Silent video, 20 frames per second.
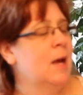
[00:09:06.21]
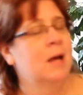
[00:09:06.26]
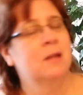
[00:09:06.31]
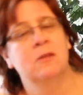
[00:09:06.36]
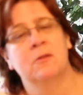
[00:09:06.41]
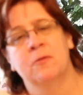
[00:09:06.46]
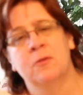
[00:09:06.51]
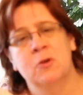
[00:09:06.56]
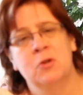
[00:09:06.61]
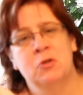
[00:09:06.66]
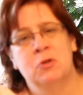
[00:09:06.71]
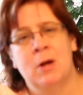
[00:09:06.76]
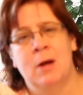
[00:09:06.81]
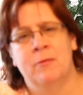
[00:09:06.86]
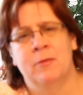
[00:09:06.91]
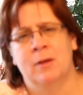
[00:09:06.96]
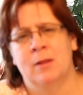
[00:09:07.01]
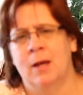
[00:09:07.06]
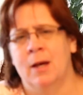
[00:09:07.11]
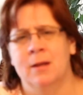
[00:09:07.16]
had the first
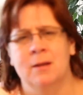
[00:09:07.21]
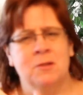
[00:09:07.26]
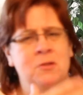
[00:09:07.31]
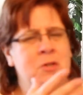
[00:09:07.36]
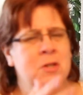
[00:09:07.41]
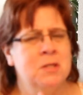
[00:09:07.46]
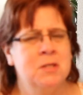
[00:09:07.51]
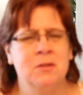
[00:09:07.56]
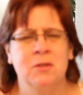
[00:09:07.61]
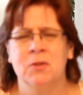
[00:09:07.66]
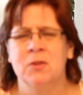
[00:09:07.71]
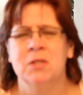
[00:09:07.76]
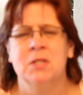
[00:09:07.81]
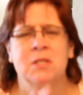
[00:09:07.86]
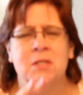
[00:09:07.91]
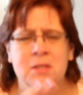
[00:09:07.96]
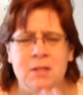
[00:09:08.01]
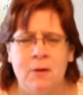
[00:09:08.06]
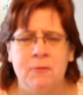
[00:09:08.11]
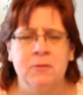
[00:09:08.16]
traffic light?
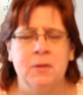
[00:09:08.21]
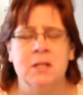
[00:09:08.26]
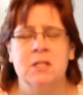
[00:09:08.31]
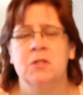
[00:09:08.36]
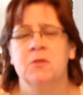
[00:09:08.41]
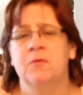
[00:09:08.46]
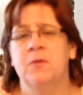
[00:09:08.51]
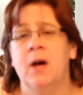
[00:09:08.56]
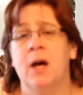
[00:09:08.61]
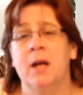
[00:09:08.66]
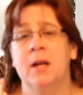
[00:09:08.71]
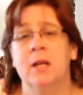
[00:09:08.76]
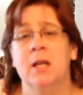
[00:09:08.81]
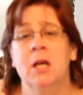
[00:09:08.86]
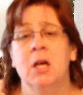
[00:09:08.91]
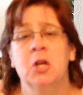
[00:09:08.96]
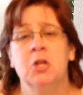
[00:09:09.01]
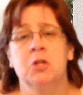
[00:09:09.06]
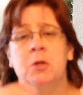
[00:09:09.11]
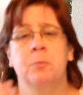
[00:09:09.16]
Just stuff that's fun
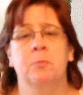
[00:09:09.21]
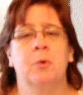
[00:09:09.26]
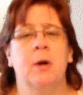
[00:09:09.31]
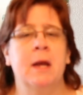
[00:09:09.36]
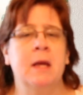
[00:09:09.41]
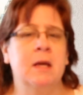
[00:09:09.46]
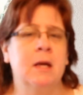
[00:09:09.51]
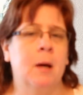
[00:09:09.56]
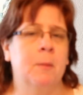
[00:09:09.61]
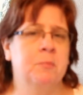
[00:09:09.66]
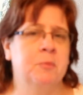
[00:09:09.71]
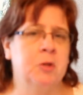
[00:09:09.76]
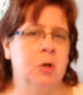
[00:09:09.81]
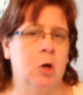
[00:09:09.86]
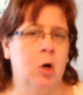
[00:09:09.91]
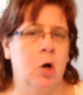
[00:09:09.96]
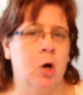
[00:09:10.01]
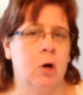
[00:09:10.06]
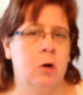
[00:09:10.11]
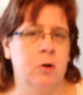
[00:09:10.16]
to break up the
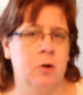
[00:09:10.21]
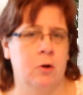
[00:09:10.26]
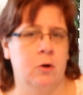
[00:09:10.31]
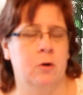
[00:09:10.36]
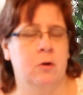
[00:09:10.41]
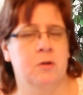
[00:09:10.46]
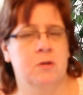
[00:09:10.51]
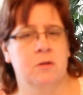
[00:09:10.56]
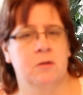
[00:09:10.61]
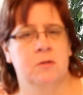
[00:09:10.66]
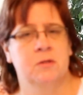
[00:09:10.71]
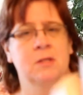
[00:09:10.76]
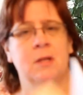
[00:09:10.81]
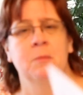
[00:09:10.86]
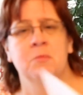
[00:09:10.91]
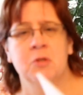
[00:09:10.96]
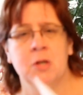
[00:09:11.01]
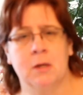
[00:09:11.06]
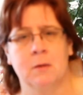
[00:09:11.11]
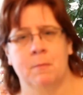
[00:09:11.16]
harder
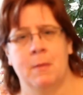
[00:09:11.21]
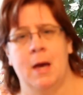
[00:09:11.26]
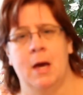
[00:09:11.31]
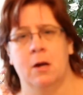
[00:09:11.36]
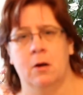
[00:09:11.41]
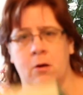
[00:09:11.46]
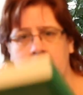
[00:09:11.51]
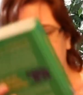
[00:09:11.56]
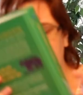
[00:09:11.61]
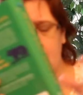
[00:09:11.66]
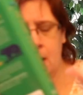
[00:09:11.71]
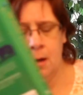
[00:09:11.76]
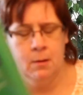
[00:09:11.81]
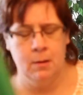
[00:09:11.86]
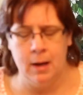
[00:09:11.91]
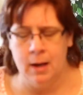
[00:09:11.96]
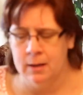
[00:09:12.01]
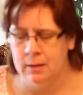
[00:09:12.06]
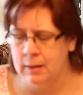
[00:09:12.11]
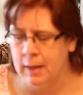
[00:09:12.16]
subject matter.
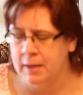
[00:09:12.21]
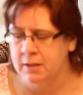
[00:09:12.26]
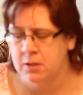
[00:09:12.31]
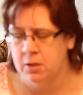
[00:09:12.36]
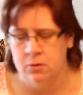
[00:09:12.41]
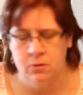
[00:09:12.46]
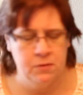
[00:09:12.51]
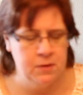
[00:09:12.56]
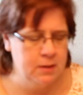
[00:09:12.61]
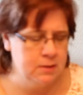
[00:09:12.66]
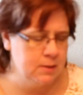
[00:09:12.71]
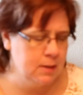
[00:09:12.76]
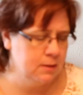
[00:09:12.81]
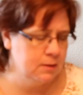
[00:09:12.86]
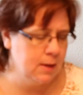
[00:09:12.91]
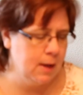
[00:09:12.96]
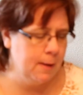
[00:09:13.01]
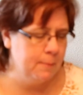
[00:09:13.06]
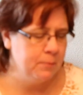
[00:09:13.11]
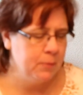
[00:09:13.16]
I like to do things like
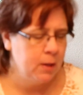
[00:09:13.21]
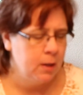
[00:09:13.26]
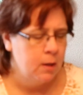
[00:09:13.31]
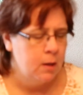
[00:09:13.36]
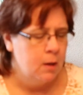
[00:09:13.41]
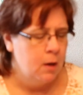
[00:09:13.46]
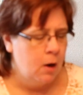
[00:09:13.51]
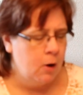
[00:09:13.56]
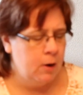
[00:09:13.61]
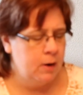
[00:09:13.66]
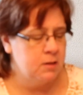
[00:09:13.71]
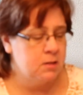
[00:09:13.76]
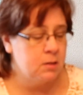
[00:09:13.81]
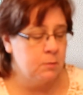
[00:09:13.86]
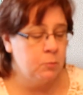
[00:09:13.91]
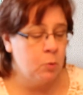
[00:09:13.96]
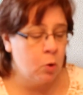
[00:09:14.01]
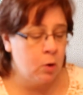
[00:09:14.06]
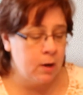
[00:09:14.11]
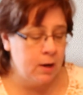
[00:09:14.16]
that. All right,
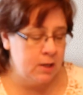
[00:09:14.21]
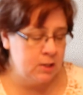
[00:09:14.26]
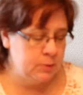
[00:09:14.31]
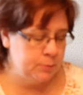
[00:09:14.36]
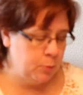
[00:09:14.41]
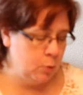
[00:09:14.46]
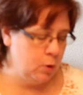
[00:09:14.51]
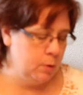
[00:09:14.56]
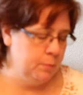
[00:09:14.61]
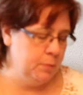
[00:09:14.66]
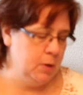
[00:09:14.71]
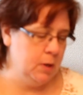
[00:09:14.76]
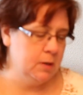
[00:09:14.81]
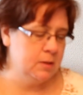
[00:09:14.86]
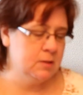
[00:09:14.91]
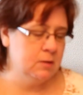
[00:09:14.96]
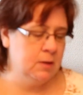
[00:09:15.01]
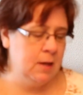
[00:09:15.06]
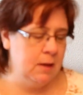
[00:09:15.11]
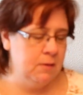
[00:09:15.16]
some more Usborne
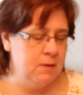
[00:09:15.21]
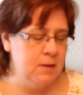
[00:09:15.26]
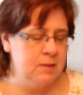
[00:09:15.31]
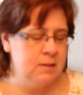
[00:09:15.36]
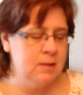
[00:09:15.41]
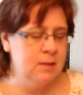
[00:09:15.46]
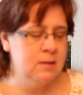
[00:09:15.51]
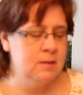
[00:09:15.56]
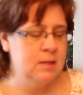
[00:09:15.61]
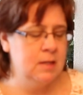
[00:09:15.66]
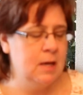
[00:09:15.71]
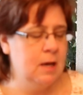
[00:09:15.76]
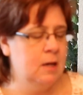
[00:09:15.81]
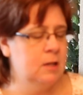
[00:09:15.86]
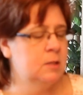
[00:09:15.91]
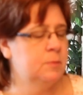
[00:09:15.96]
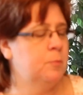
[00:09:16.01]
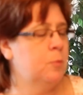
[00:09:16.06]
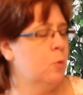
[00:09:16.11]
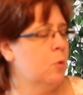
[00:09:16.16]
books. Okay, this is the
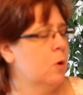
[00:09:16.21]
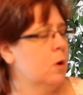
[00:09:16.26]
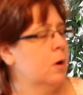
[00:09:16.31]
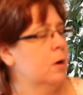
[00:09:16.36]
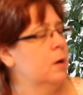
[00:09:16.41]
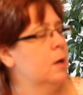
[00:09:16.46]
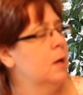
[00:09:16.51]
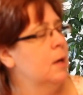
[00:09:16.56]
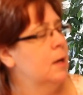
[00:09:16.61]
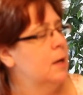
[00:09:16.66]
Usborne